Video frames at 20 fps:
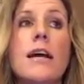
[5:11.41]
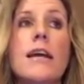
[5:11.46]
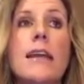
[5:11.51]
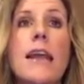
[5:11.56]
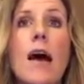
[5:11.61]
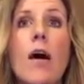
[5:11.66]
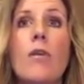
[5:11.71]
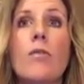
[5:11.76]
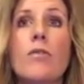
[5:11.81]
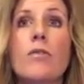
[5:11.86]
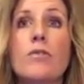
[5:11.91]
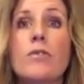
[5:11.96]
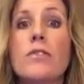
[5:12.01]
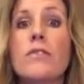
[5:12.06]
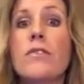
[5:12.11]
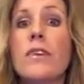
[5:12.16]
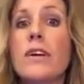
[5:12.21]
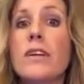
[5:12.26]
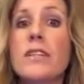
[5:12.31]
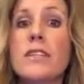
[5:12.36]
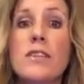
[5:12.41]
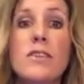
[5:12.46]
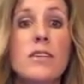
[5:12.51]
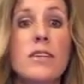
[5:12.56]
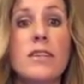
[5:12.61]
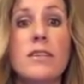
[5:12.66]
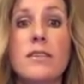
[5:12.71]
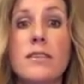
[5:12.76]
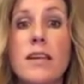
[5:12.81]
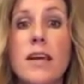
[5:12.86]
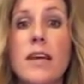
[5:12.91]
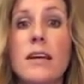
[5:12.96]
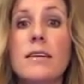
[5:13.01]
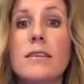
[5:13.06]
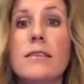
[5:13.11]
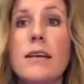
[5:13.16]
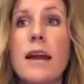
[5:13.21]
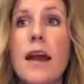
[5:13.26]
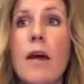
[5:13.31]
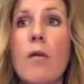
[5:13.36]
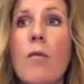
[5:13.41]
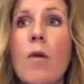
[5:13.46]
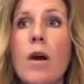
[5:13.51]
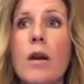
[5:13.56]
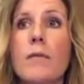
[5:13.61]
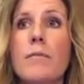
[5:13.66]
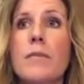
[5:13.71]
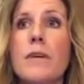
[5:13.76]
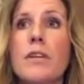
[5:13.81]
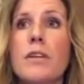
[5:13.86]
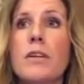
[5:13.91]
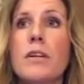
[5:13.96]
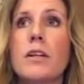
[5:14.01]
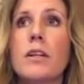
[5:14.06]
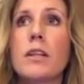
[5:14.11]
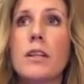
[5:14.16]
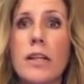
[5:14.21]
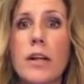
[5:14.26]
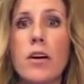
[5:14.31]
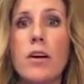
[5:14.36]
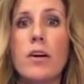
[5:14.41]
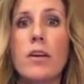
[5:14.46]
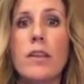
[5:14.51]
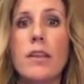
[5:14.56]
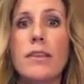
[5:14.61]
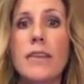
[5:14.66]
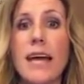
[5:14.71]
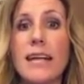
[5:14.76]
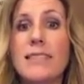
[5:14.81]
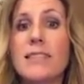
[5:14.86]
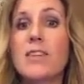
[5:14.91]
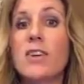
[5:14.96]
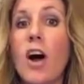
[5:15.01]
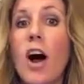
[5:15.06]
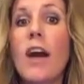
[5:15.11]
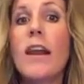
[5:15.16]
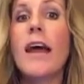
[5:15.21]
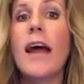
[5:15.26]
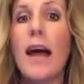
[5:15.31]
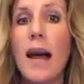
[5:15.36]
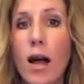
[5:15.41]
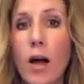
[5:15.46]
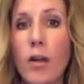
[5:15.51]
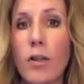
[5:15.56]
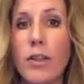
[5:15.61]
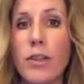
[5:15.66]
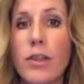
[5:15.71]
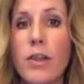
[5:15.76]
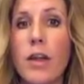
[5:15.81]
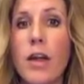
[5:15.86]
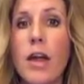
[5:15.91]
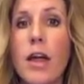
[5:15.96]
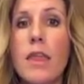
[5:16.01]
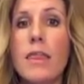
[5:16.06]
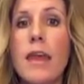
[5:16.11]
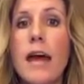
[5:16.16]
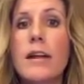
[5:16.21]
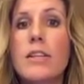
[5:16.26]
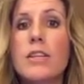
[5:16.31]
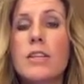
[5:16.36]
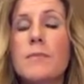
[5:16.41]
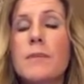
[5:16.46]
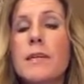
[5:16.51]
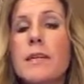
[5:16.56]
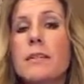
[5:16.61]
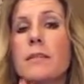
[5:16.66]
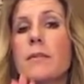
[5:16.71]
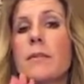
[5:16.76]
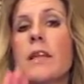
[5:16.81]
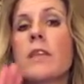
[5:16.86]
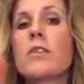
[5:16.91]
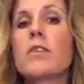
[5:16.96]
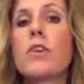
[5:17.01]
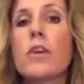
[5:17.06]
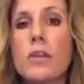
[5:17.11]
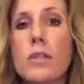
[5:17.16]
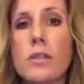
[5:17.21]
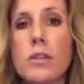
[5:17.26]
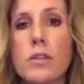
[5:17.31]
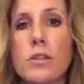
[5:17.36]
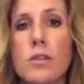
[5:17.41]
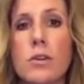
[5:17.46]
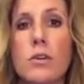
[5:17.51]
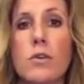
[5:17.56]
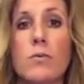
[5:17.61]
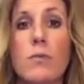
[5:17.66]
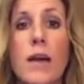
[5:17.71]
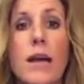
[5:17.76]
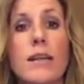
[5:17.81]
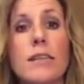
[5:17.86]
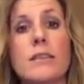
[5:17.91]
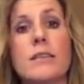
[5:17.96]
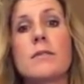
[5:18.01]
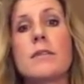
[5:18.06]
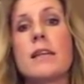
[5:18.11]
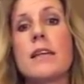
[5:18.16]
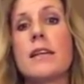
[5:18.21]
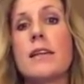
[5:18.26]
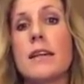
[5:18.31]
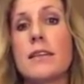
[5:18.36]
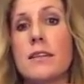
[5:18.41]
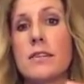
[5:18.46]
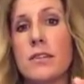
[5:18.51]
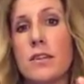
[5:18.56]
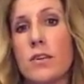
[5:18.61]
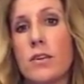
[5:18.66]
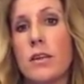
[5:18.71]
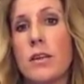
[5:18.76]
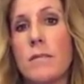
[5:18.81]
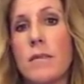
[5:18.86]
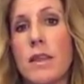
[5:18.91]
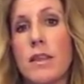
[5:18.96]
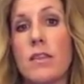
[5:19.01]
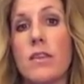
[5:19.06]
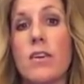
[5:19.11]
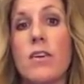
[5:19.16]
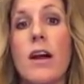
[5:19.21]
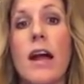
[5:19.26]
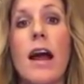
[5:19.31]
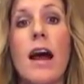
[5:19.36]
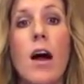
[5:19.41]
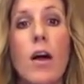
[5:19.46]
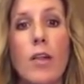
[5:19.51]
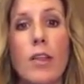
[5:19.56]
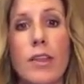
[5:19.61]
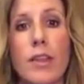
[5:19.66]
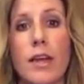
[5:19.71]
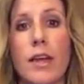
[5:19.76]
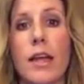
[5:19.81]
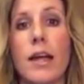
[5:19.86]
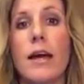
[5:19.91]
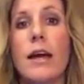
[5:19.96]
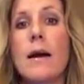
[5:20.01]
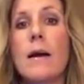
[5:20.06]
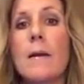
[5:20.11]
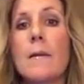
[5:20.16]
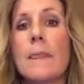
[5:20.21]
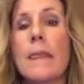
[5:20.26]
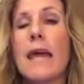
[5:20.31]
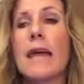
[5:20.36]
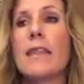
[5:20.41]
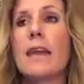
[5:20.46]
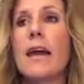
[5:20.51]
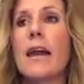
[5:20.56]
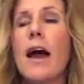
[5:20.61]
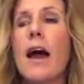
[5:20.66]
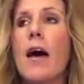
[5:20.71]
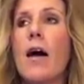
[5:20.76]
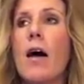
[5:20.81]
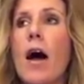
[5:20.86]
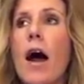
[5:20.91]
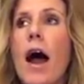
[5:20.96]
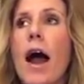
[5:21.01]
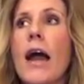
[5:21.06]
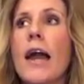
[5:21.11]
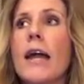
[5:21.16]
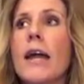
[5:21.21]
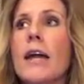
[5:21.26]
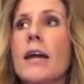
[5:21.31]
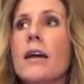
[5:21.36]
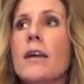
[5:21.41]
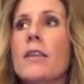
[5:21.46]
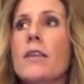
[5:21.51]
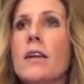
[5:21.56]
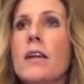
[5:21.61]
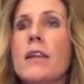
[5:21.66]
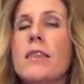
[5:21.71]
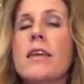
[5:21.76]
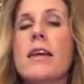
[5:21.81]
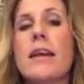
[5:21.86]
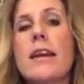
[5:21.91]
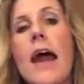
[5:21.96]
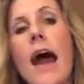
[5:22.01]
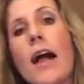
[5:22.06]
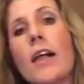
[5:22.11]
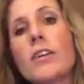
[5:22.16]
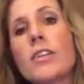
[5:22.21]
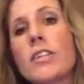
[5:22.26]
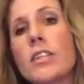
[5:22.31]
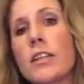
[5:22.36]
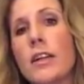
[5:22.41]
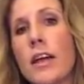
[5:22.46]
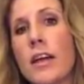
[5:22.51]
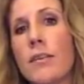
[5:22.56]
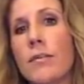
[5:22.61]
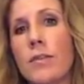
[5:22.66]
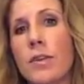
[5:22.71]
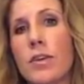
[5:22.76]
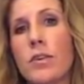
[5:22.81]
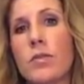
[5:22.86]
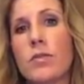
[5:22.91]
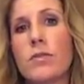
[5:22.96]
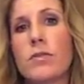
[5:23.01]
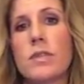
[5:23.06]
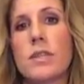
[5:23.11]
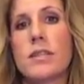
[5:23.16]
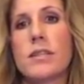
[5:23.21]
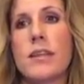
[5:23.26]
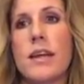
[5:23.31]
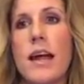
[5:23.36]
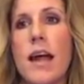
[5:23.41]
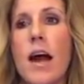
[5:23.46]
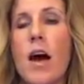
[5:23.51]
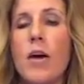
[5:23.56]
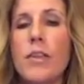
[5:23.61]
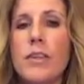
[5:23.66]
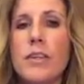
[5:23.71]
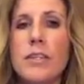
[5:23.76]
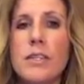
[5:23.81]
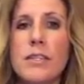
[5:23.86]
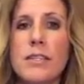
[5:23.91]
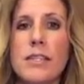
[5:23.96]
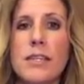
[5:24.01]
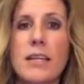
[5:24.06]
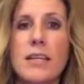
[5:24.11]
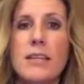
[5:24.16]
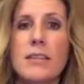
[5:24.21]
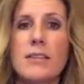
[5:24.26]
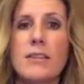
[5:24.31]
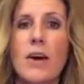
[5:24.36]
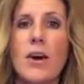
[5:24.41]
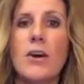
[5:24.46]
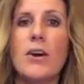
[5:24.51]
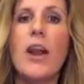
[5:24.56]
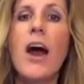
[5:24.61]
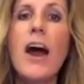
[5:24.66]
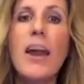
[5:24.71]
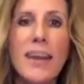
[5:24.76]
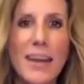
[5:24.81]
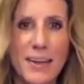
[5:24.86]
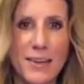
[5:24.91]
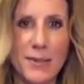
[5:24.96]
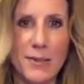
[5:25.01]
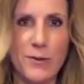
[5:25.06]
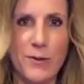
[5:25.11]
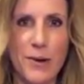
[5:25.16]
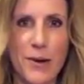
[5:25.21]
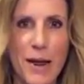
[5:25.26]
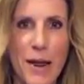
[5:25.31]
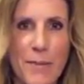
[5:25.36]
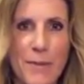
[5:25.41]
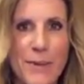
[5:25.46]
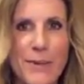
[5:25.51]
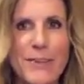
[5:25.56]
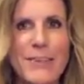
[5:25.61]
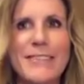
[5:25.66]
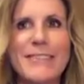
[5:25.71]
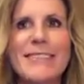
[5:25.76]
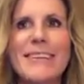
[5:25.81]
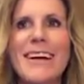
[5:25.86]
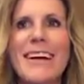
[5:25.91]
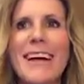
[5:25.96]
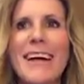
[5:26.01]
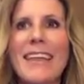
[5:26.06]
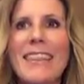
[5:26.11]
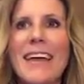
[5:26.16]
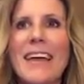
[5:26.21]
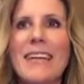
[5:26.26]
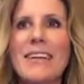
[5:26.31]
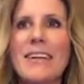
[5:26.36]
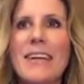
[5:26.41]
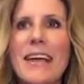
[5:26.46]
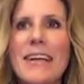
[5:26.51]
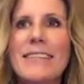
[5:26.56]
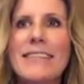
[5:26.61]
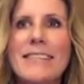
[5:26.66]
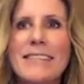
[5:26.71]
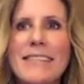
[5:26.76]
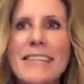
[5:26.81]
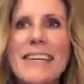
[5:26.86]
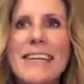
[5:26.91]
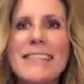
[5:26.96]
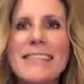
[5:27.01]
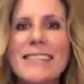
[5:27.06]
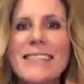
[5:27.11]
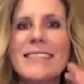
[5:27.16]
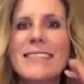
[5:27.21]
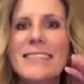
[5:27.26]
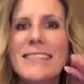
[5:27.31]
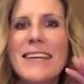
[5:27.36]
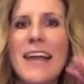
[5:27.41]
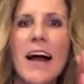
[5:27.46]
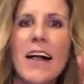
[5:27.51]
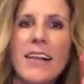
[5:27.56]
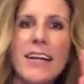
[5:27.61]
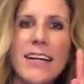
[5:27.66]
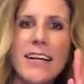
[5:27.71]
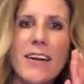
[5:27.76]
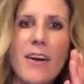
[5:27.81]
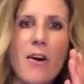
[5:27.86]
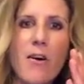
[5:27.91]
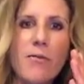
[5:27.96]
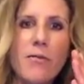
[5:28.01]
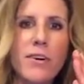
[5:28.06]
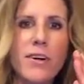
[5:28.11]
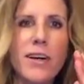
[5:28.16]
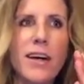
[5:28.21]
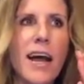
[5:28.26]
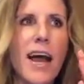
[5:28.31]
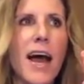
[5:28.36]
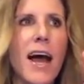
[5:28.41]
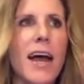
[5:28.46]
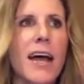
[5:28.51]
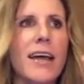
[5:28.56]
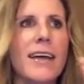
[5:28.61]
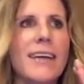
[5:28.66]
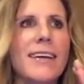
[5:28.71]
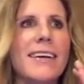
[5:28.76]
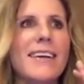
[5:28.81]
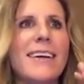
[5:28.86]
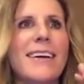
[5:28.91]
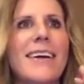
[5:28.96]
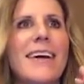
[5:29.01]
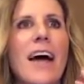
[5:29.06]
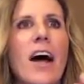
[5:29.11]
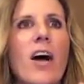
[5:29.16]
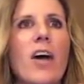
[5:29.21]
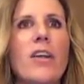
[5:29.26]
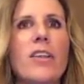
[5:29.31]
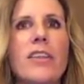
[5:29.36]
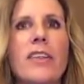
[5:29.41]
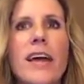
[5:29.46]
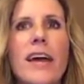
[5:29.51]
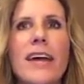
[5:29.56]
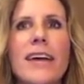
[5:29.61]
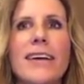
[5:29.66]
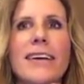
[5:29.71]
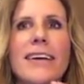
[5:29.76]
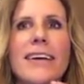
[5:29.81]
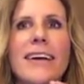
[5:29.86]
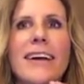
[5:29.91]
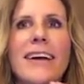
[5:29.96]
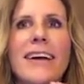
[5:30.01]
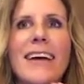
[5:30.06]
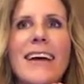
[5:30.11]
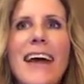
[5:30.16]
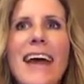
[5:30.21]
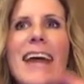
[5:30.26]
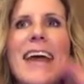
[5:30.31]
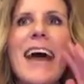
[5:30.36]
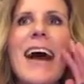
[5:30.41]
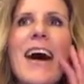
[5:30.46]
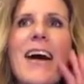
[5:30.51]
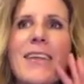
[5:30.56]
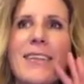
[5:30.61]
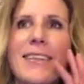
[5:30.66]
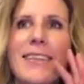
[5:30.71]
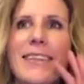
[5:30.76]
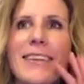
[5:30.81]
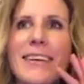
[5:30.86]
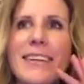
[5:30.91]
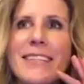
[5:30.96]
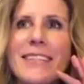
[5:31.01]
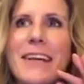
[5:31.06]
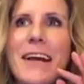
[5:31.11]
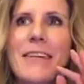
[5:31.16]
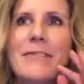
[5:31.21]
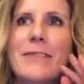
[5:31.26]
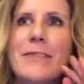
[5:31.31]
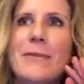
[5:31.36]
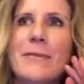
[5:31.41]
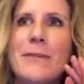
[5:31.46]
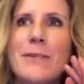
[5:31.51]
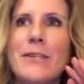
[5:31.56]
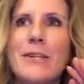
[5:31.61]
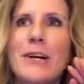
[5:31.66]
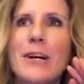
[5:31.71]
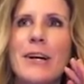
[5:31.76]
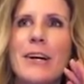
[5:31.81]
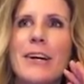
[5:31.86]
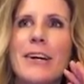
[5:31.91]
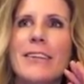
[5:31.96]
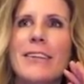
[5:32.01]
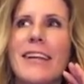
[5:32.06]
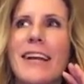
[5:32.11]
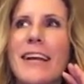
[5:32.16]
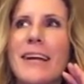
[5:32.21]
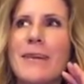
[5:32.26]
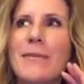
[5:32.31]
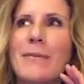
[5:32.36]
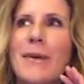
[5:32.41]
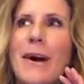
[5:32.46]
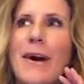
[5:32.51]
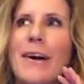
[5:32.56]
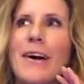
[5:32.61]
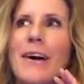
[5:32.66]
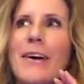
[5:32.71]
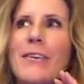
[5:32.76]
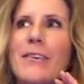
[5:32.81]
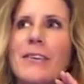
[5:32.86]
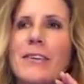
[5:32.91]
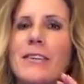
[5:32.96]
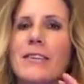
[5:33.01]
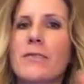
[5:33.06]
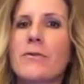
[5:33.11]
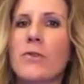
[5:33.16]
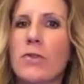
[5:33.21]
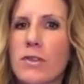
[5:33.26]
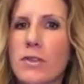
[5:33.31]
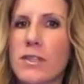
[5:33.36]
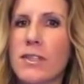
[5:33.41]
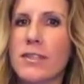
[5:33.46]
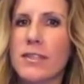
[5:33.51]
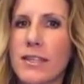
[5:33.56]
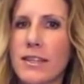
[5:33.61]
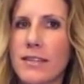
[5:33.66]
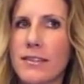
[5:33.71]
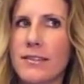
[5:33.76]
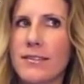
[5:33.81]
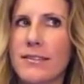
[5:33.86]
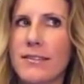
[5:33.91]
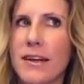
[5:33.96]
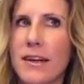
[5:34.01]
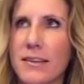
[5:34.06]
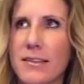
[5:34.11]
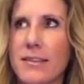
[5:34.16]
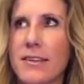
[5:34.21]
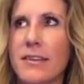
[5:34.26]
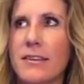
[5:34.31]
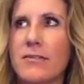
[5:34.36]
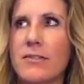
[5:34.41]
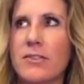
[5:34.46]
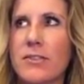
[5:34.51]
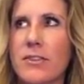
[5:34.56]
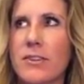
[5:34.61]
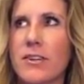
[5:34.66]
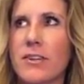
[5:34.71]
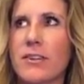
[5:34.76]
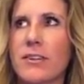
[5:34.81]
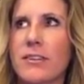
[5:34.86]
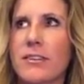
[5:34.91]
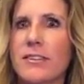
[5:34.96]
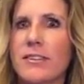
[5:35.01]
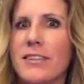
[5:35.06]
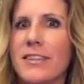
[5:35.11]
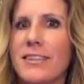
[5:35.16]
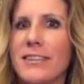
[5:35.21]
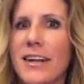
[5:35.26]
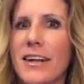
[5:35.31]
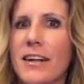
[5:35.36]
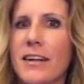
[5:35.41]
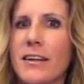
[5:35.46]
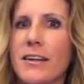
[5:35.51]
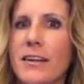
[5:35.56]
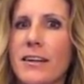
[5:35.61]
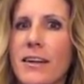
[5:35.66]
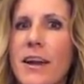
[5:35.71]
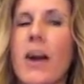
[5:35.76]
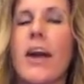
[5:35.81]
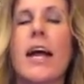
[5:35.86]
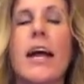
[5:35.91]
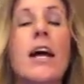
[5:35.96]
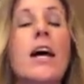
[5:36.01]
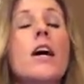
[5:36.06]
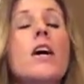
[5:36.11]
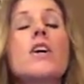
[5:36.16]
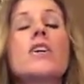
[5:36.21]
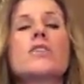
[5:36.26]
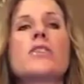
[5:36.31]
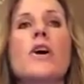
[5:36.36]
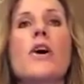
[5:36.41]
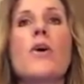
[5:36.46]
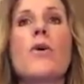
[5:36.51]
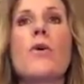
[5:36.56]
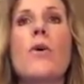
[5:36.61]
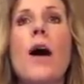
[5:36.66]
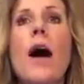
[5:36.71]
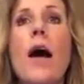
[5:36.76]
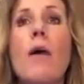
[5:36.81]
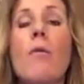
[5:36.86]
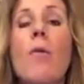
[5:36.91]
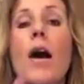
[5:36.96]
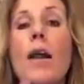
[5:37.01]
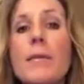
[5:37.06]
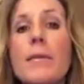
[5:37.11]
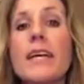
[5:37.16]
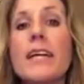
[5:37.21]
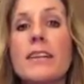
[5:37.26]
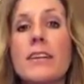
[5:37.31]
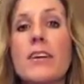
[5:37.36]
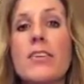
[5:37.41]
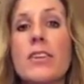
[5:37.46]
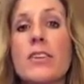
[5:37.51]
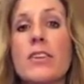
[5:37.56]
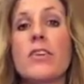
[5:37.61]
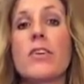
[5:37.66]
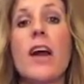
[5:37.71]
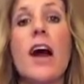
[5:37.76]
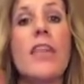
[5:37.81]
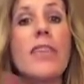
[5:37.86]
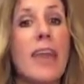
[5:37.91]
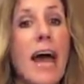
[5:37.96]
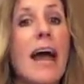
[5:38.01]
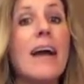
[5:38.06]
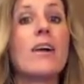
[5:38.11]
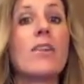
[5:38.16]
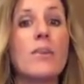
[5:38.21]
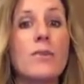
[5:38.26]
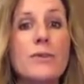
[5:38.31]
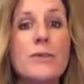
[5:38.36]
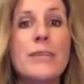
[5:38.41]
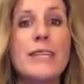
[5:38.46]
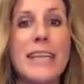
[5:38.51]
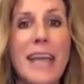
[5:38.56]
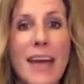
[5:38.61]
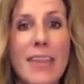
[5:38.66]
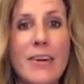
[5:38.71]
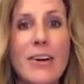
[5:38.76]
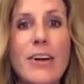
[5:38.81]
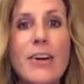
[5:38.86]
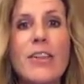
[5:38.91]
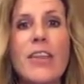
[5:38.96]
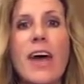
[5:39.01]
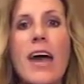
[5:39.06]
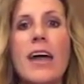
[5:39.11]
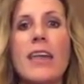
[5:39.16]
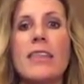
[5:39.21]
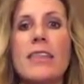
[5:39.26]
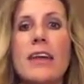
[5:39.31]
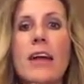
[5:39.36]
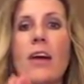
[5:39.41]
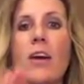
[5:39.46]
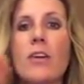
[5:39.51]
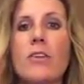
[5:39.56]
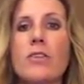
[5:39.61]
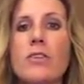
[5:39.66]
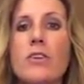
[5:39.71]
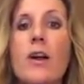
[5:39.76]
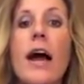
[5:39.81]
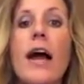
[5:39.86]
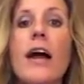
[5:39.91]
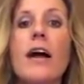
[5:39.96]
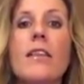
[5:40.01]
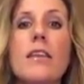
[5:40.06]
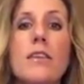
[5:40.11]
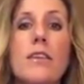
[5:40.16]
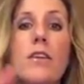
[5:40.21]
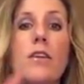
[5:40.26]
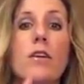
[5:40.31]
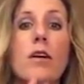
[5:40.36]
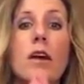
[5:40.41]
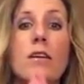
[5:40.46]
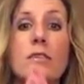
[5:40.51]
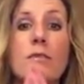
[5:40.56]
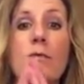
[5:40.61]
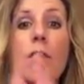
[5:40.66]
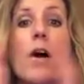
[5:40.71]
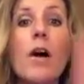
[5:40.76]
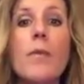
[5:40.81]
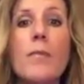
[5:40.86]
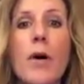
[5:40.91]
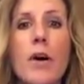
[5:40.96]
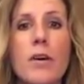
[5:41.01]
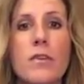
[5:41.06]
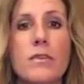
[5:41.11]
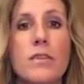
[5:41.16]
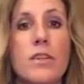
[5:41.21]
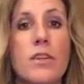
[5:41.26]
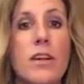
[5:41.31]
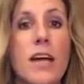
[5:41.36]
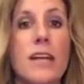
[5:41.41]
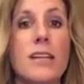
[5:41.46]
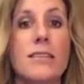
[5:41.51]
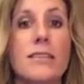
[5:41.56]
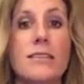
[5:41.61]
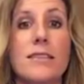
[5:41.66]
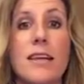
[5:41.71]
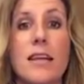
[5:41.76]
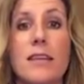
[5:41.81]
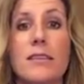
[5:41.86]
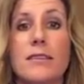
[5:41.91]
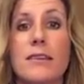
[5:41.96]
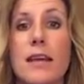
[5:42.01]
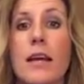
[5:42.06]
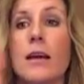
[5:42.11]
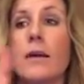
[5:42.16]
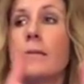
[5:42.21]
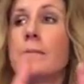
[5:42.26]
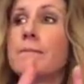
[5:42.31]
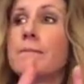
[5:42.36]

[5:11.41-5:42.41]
Now, those are very serious things, and I want to be clear that that's not health. That just because somebody looks a certain way doesn't necessarily mean that they're healthy. And that the analogy that I've used is that health and disease are not next door neighbors. That disease is yelling over at health like, hey, health, do you have some sugar that I can borrow? Because, of course, disease is asking for sugar. Do you guys get it? All right. So I want to be clear that they're not that close together, that they are that they're as far apart as the United States, like